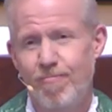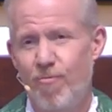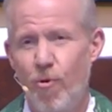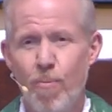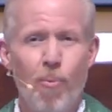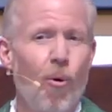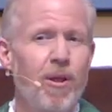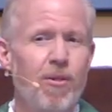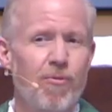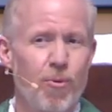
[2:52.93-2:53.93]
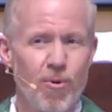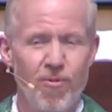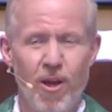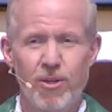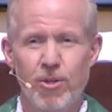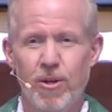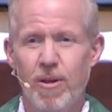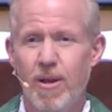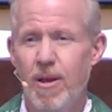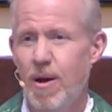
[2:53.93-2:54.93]
four points for reflection
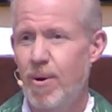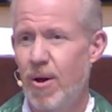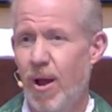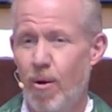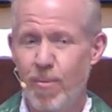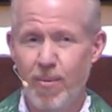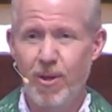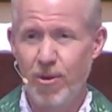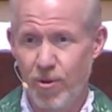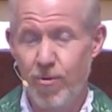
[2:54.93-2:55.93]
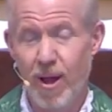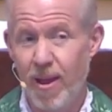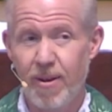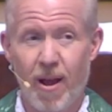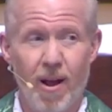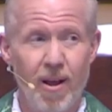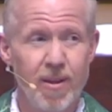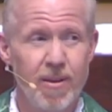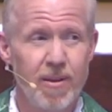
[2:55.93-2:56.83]
about how maybe you and I